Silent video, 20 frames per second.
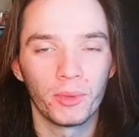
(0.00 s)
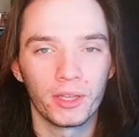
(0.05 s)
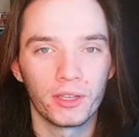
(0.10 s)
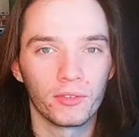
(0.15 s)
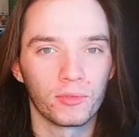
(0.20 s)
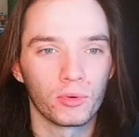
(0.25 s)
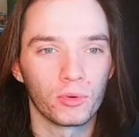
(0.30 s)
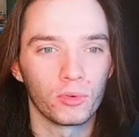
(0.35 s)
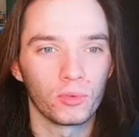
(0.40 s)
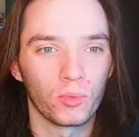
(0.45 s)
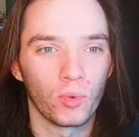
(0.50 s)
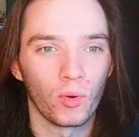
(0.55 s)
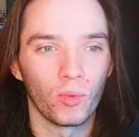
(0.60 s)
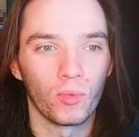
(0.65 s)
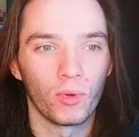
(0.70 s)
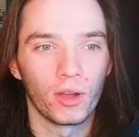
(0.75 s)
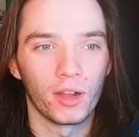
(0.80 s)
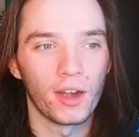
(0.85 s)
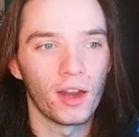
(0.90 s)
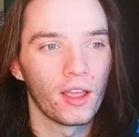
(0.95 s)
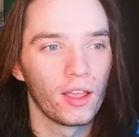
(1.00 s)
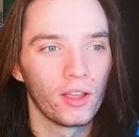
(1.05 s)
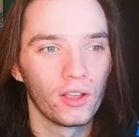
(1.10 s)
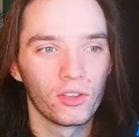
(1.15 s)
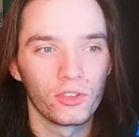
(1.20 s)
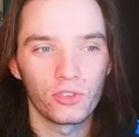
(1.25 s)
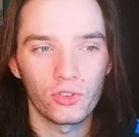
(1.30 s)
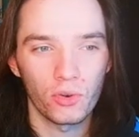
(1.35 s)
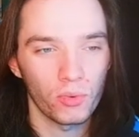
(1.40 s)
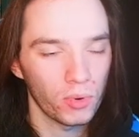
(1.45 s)
World War One.
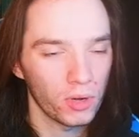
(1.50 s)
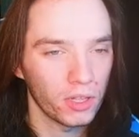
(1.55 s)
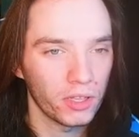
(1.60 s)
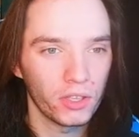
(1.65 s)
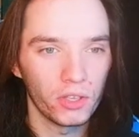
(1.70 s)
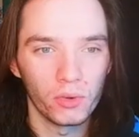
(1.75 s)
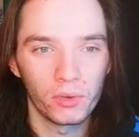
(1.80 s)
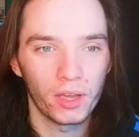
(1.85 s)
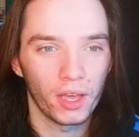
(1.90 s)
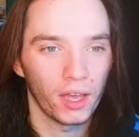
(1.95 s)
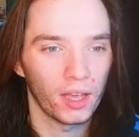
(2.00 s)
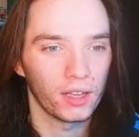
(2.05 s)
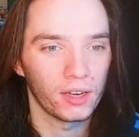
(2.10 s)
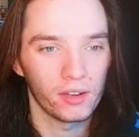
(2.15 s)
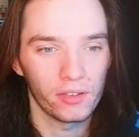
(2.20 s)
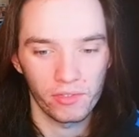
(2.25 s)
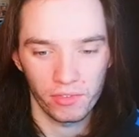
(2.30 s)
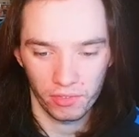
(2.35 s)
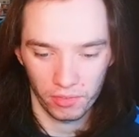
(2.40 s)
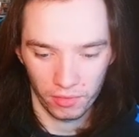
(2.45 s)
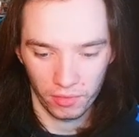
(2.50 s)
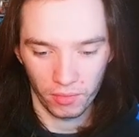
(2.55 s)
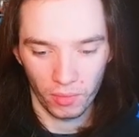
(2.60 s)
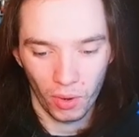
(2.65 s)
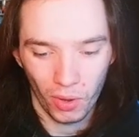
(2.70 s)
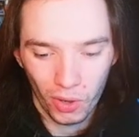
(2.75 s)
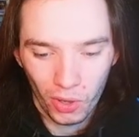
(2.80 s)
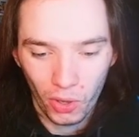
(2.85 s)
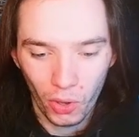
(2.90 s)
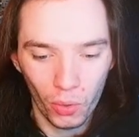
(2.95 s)
So really, you kind of are
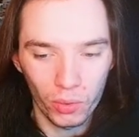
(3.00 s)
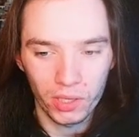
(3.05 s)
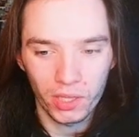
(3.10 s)
going